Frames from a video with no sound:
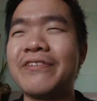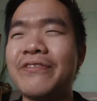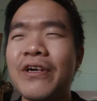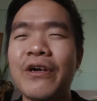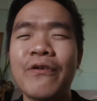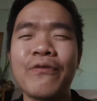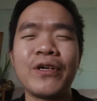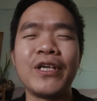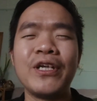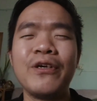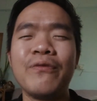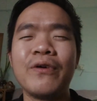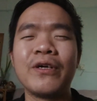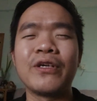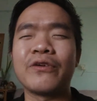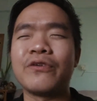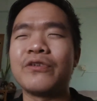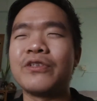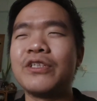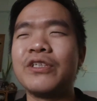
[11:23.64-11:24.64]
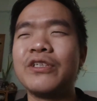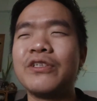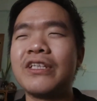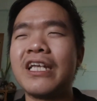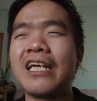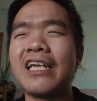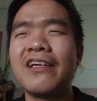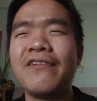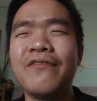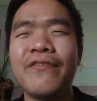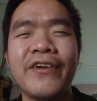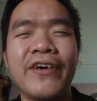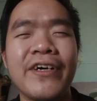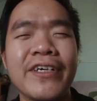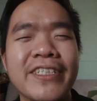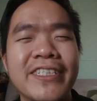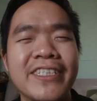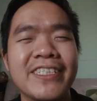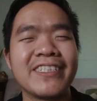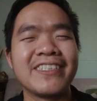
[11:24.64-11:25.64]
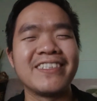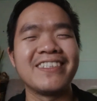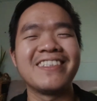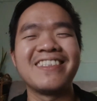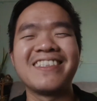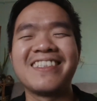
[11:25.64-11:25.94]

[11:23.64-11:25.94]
Do I really want to continue daily vlogs?